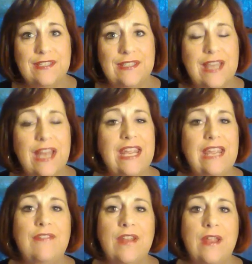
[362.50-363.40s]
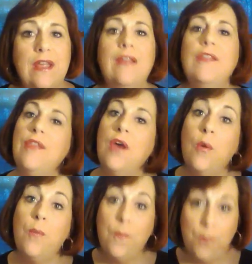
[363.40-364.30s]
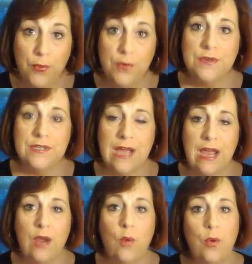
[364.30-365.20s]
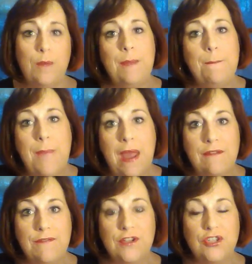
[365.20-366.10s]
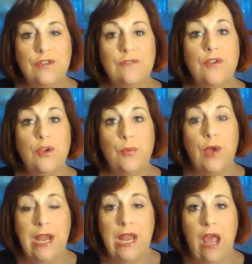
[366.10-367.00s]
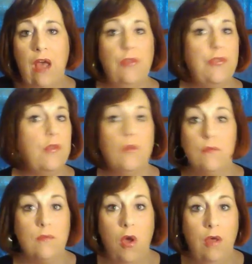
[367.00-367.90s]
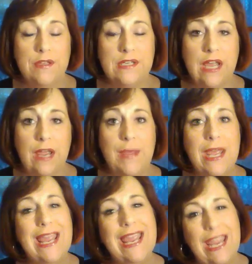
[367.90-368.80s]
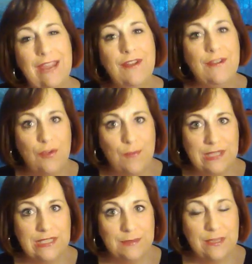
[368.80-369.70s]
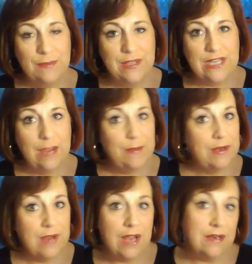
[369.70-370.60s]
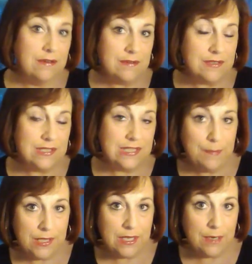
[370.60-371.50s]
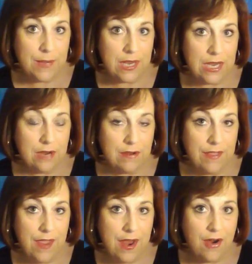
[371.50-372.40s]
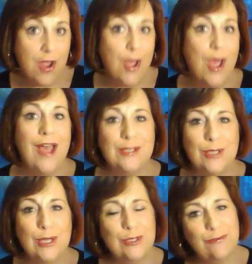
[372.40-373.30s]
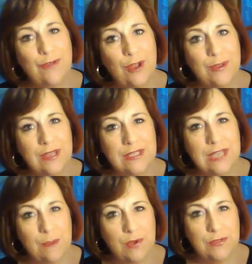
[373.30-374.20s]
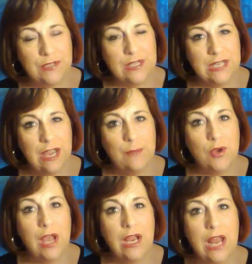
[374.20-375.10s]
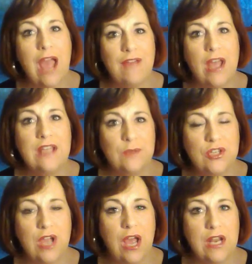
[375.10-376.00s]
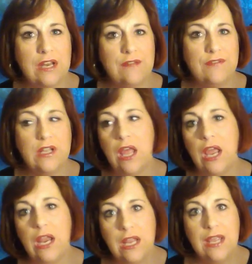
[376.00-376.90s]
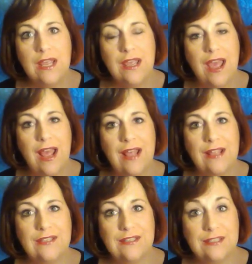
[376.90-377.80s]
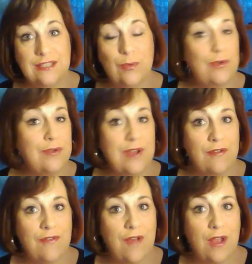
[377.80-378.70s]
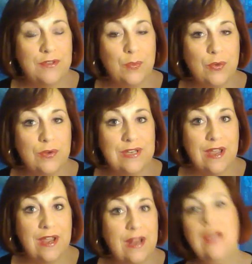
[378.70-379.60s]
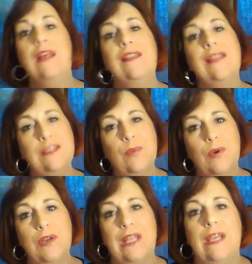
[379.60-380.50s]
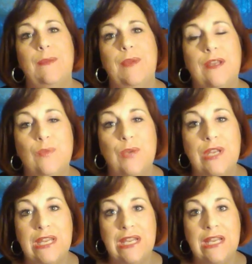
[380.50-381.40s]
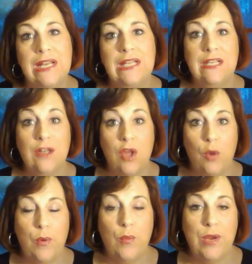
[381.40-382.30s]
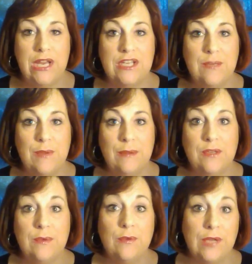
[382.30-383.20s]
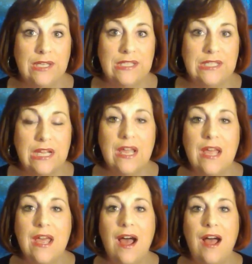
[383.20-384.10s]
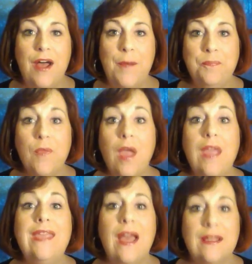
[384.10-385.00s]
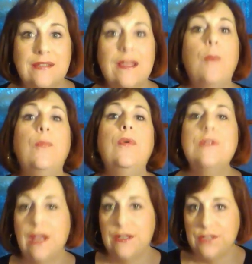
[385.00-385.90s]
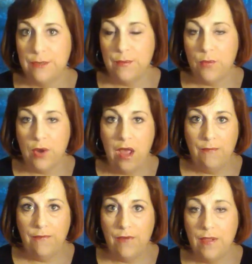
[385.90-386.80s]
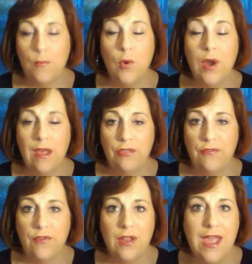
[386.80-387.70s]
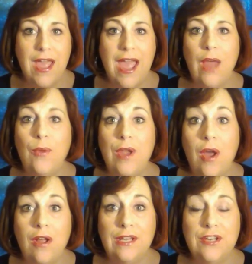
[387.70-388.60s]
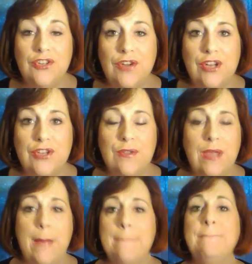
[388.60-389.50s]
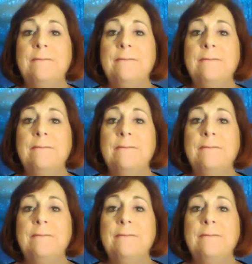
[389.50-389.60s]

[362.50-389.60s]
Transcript: is that even though prudent diet would be beneficial for your brain health all the time, even if you mess up some of the time and slip a little bit here or there, as long as you're following that diet most of the time, you're not going to have as much cognitive decline as someone who never follows a prudent diet. That's important, I think, because we need a little hope and we need to be able to be realistic. Yes, a prudent diet is going to be more healthful, and we all need to try to do that.